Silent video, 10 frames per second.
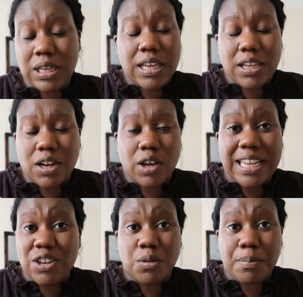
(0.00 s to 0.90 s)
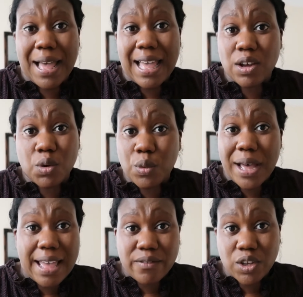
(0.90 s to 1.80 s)
you know, in your bag or
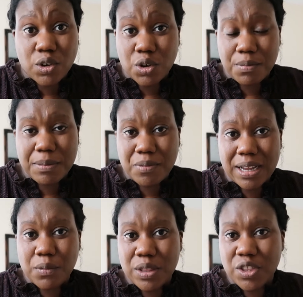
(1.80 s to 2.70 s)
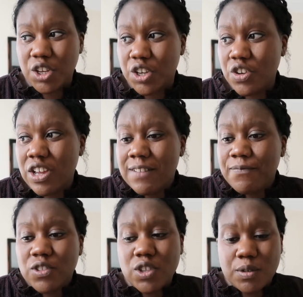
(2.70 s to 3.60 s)
whatever you're going to be bringing with you.
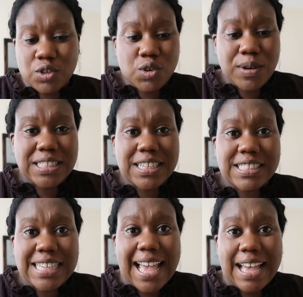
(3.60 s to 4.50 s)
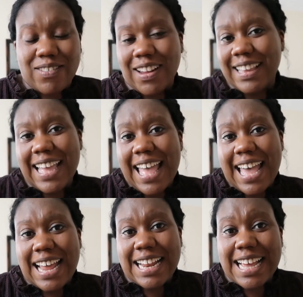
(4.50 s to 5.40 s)
So it's always good to have like
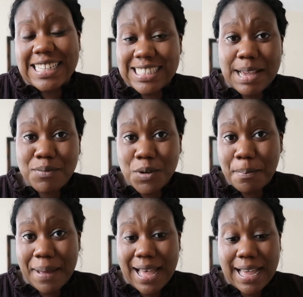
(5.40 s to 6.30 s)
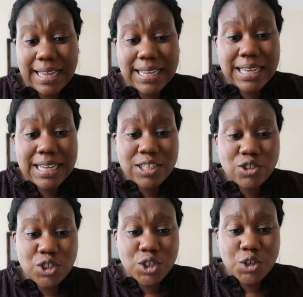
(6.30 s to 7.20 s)
a separate bag
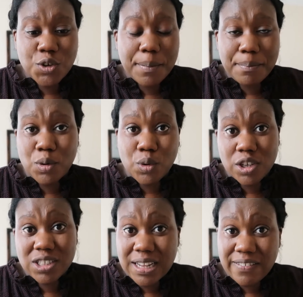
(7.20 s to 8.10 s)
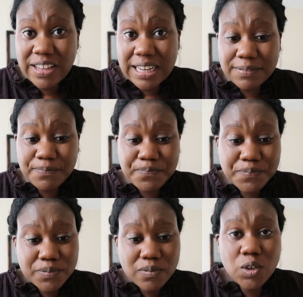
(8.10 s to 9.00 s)
to put all your stuff in,
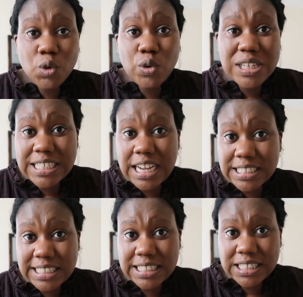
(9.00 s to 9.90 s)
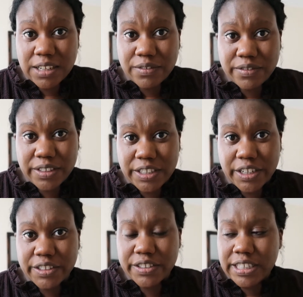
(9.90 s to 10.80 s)
all your dirty stuff, you know.